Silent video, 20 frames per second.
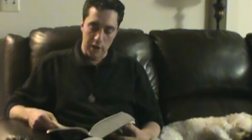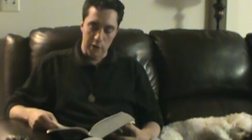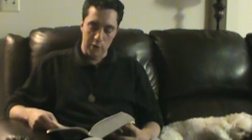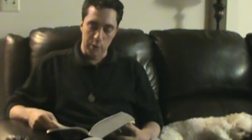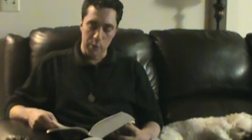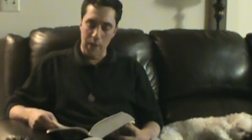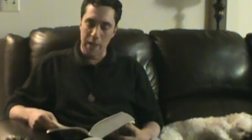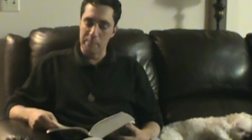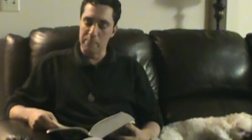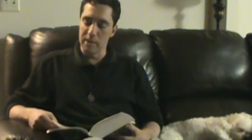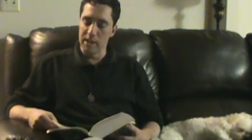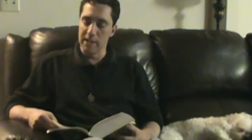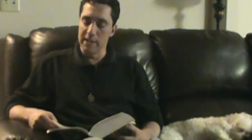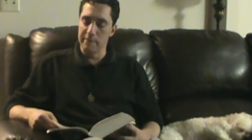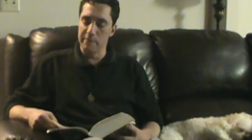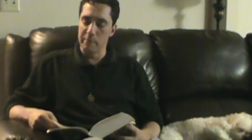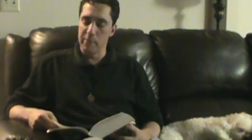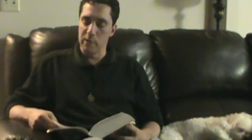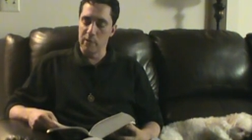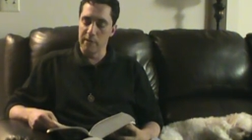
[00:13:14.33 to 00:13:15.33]
Do not
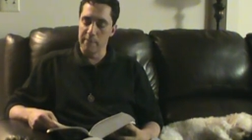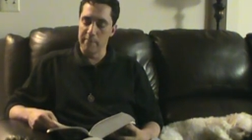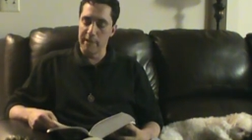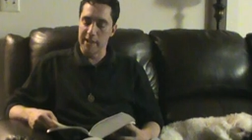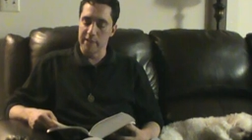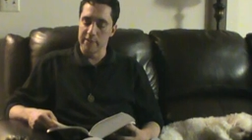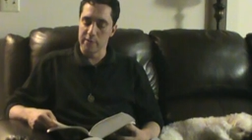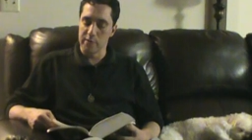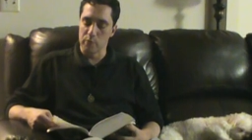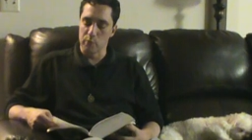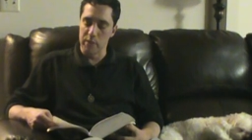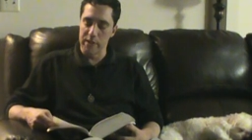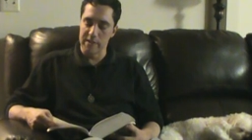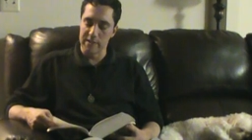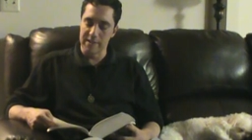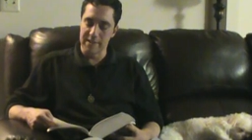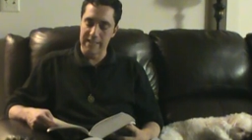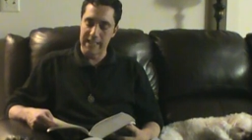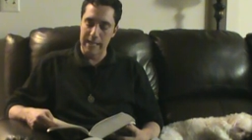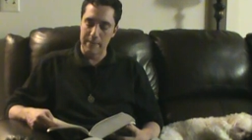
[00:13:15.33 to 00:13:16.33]
believe merely because the written
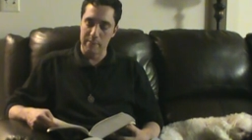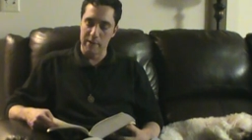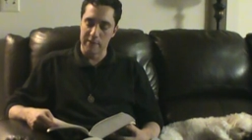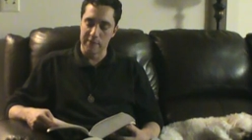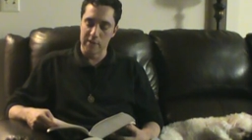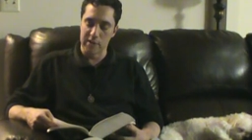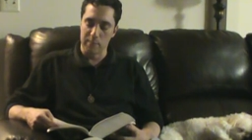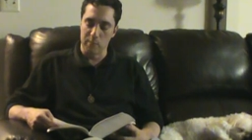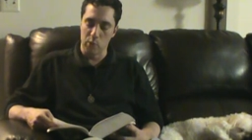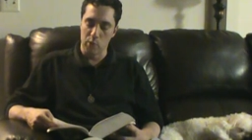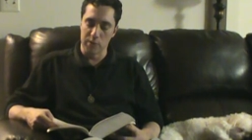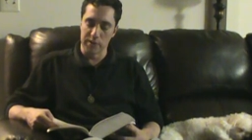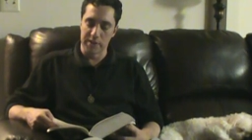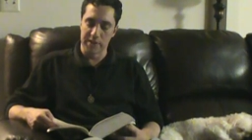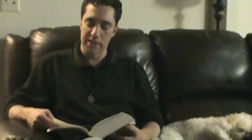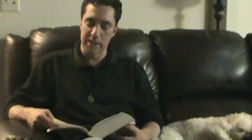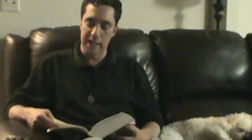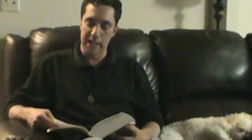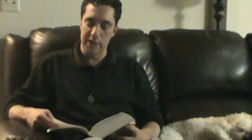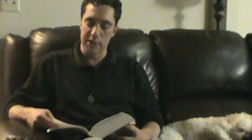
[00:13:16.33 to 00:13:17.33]
statement of some old
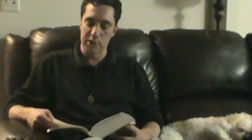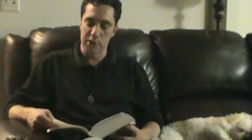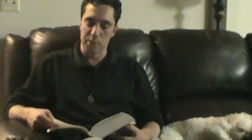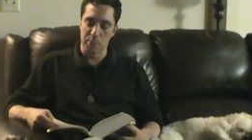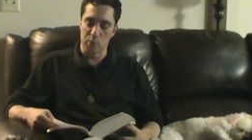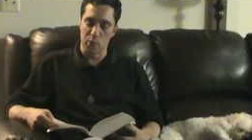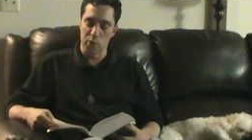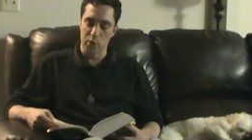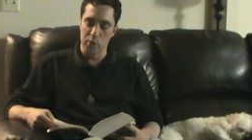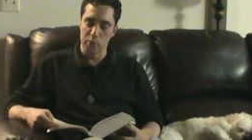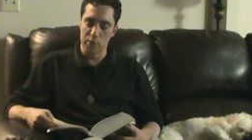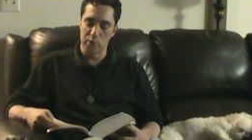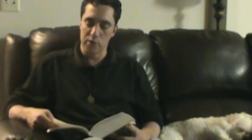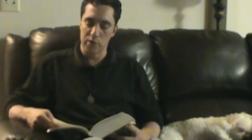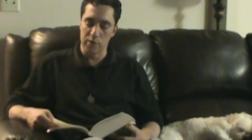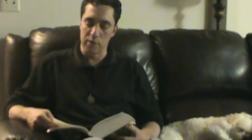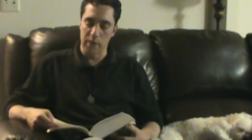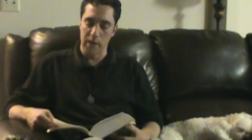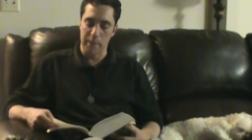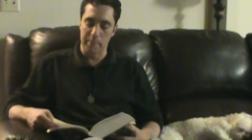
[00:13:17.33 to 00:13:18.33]
sage is
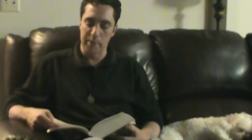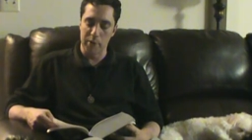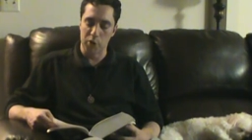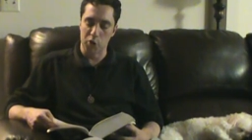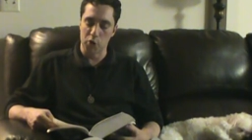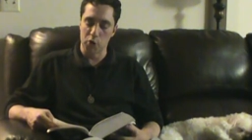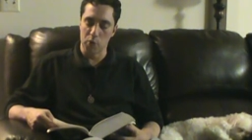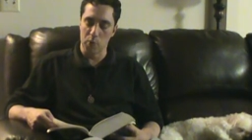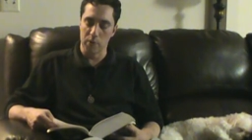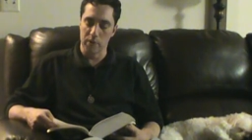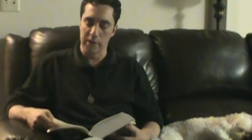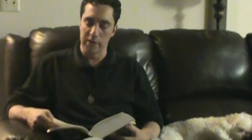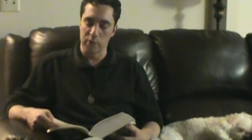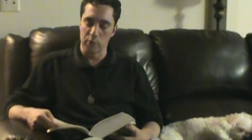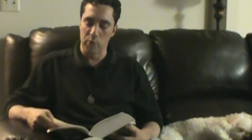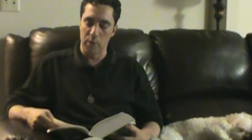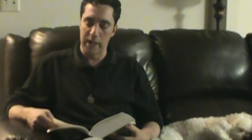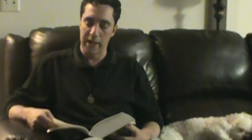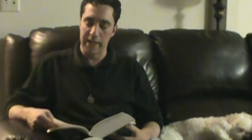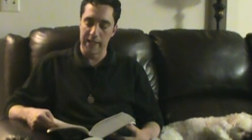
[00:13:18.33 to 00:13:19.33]
produced. Do not be sure that the
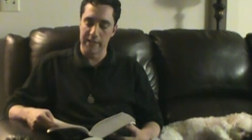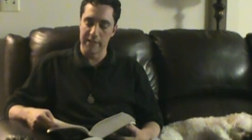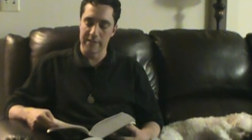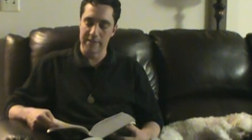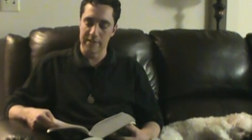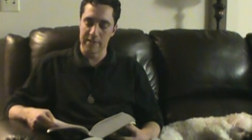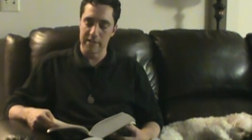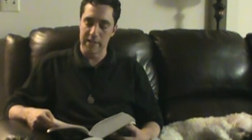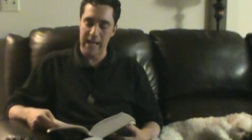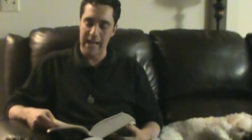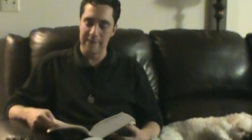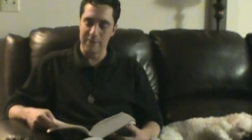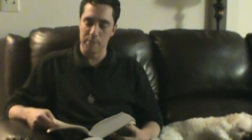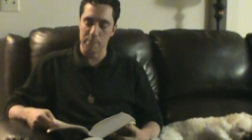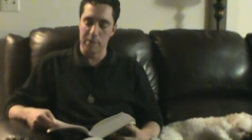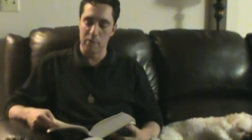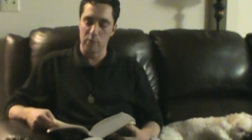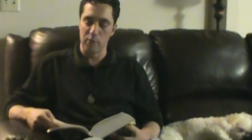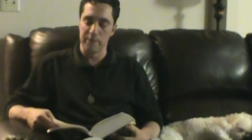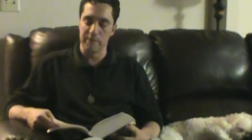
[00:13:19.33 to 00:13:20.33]
writing has ever
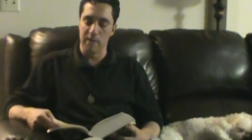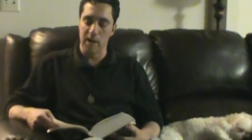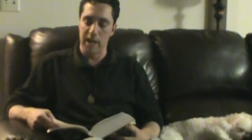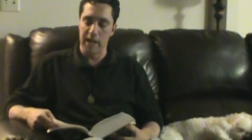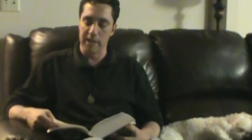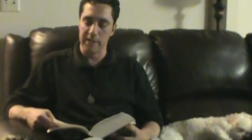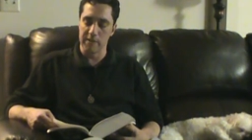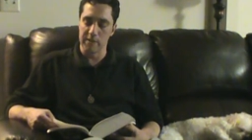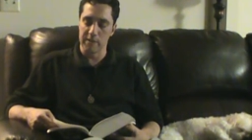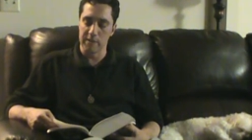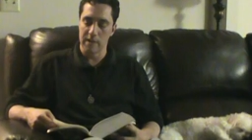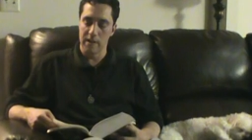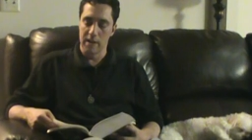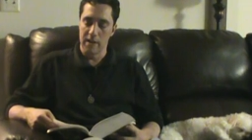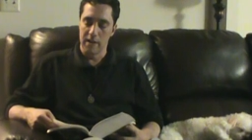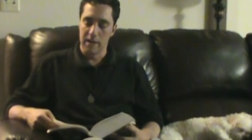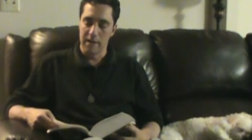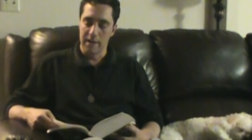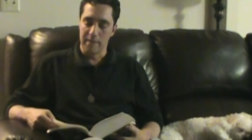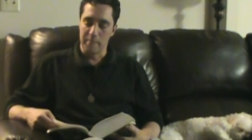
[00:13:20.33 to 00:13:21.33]
been revised
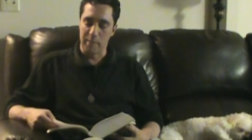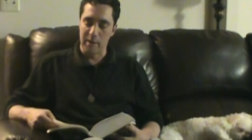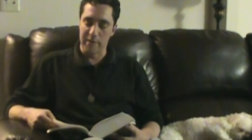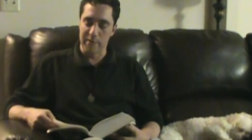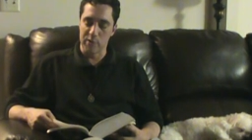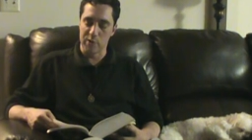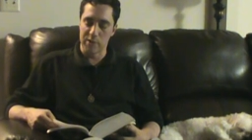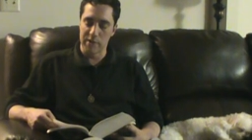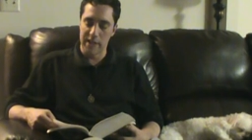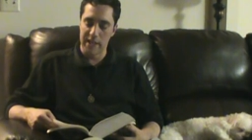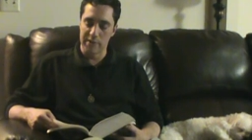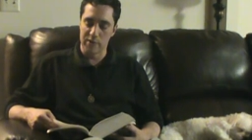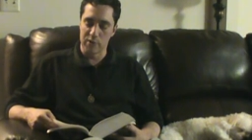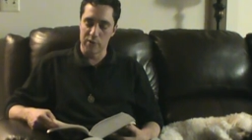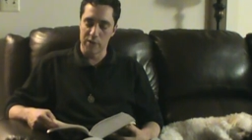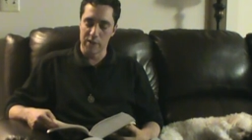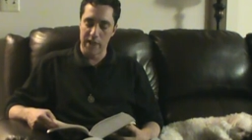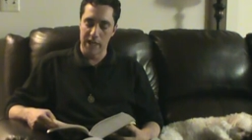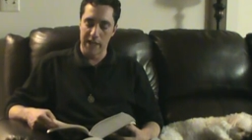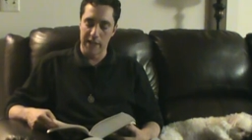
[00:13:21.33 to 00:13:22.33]
by the said
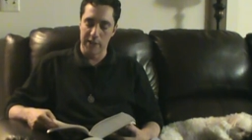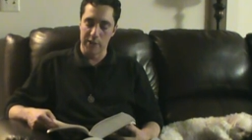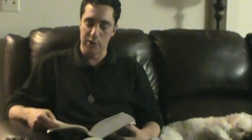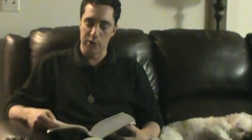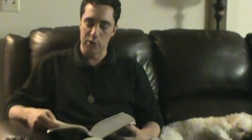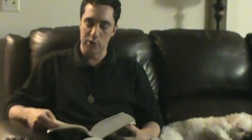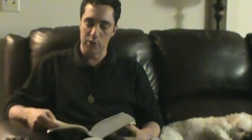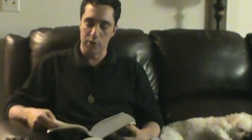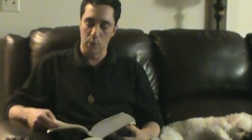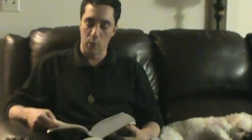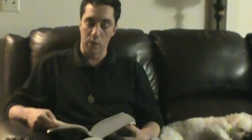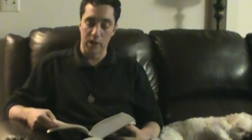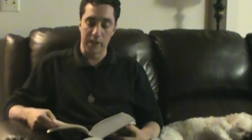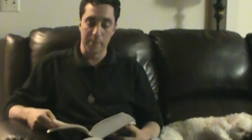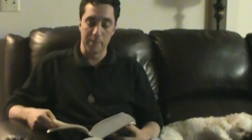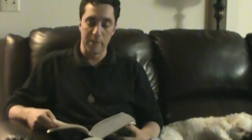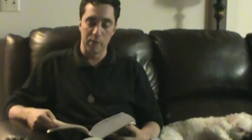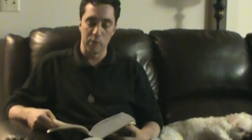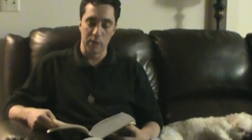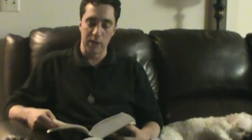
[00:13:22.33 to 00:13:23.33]
sage or
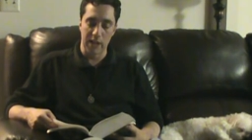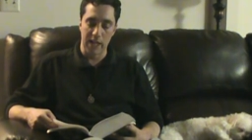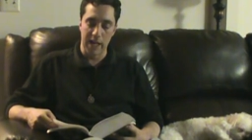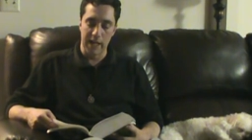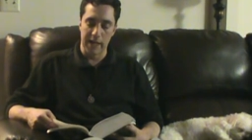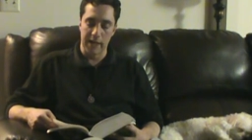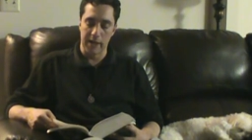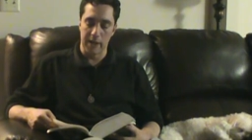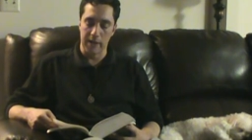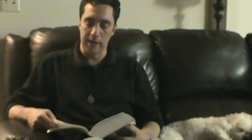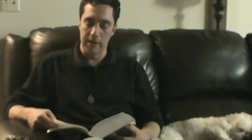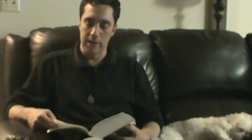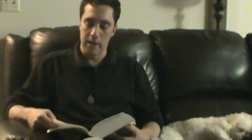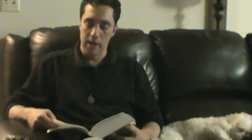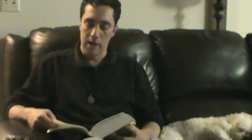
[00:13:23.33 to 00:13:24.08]
can be relied on.